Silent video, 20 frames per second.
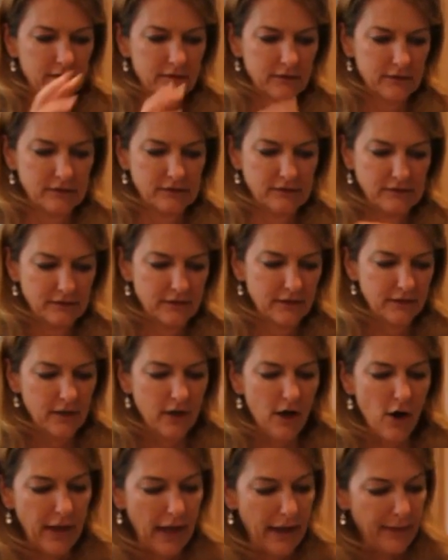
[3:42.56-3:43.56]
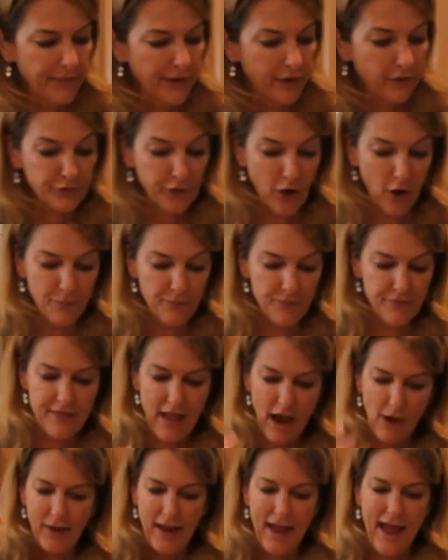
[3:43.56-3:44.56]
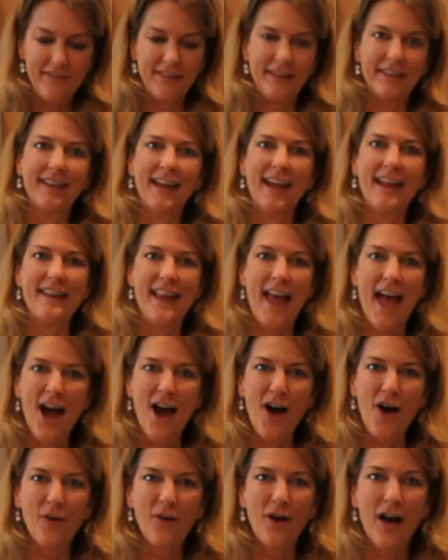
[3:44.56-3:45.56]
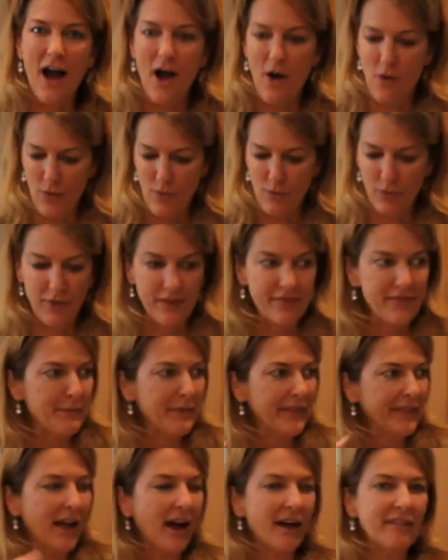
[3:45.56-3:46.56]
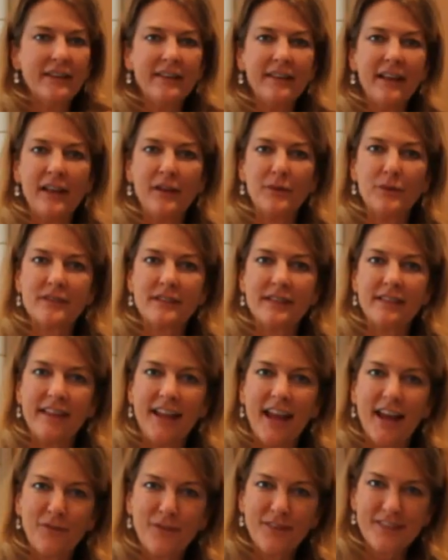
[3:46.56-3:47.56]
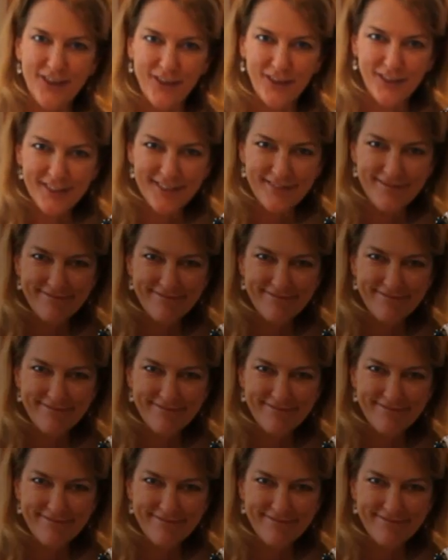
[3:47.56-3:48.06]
Ooh. Okay, so now we have it, and now we will put them in the oven and you'll see the end result.